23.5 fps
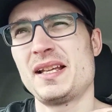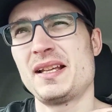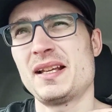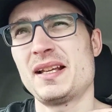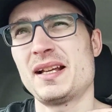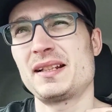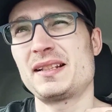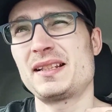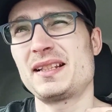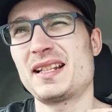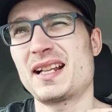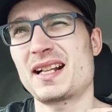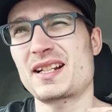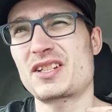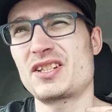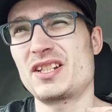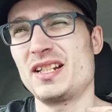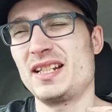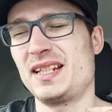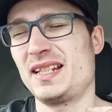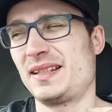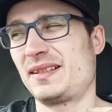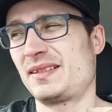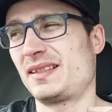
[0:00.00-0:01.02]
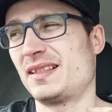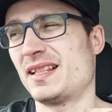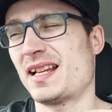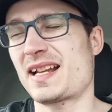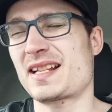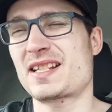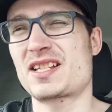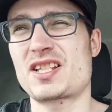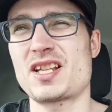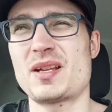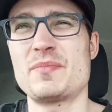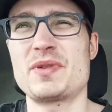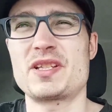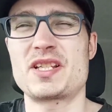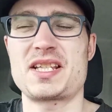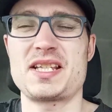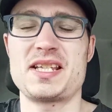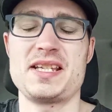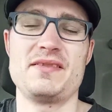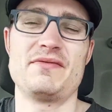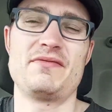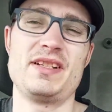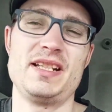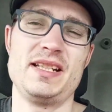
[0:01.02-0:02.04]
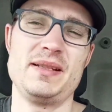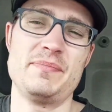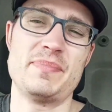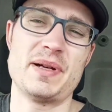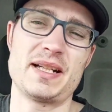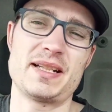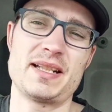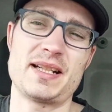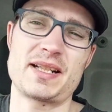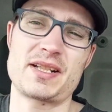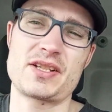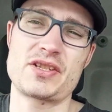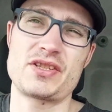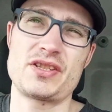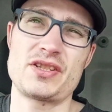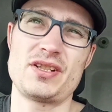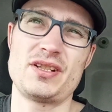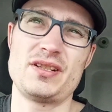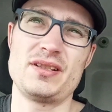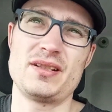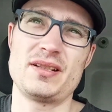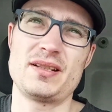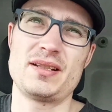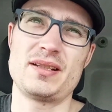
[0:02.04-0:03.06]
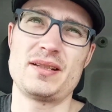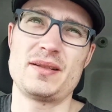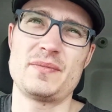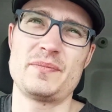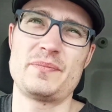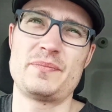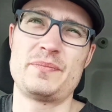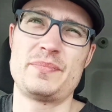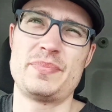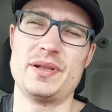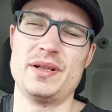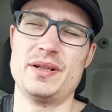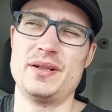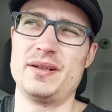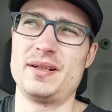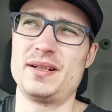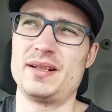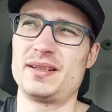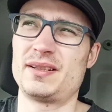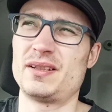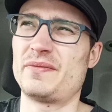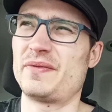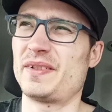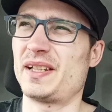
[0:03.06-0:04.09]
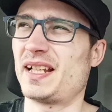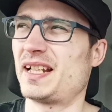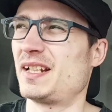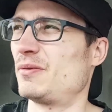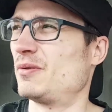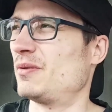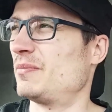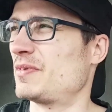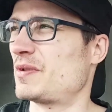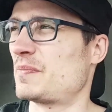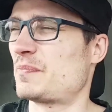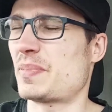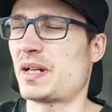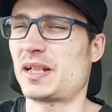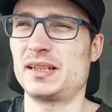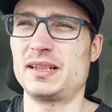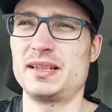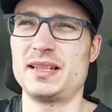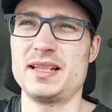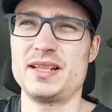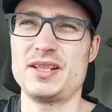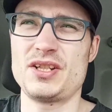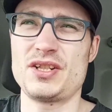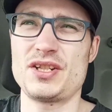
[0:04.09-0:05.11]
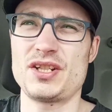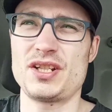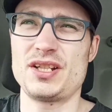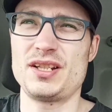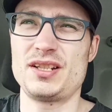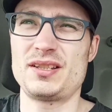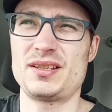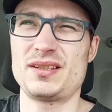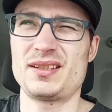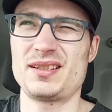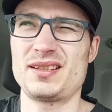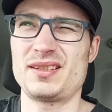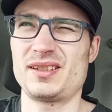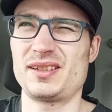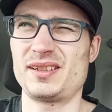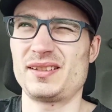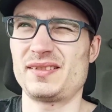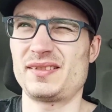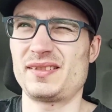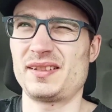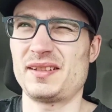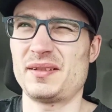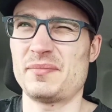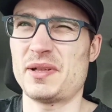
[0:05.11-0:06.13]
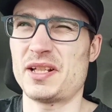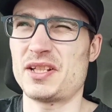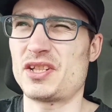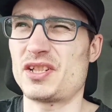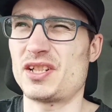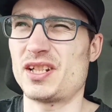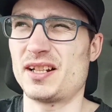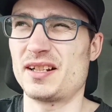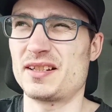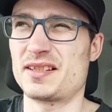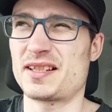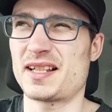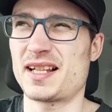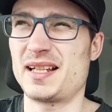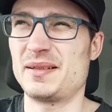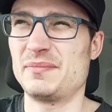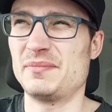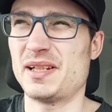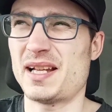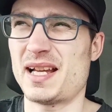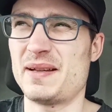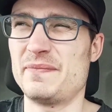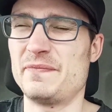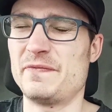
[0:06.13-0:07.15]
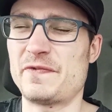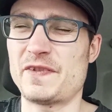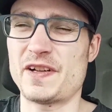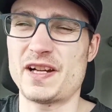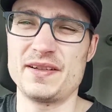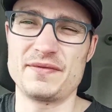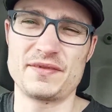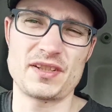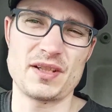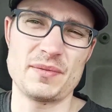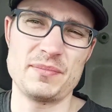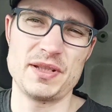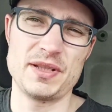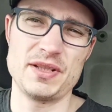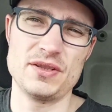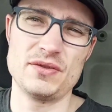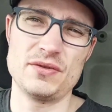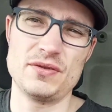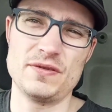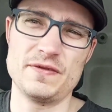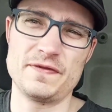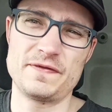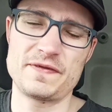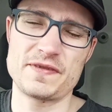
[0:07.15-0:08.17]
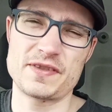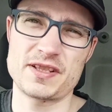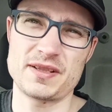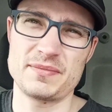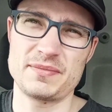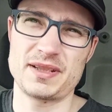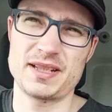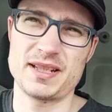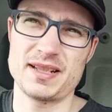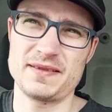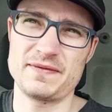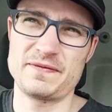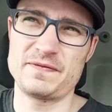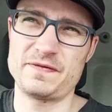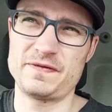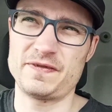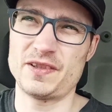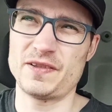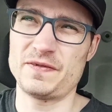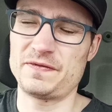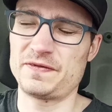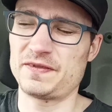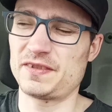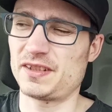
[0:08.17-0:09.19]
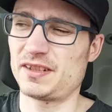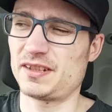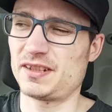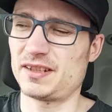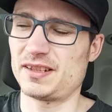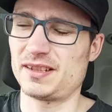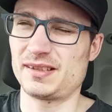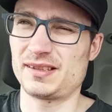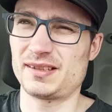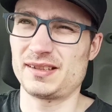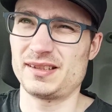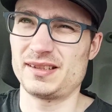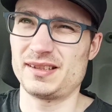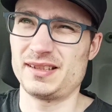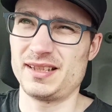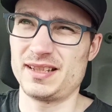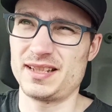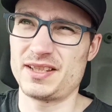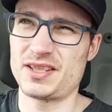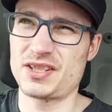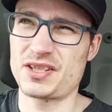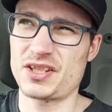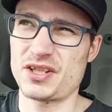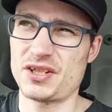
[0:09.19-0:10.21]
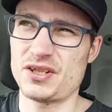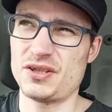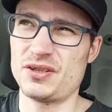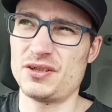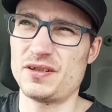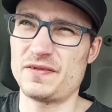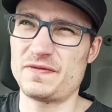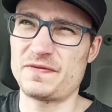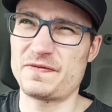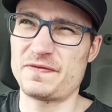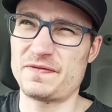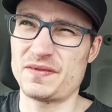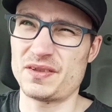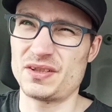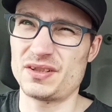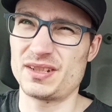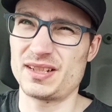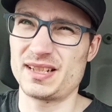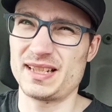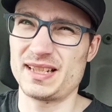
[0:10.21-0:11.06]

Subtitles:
I did actually last summer see a really bad accident, but I don't think anyone was badly injured. Mentioned at the time, M5 coming north, some guy fluffed the turn off for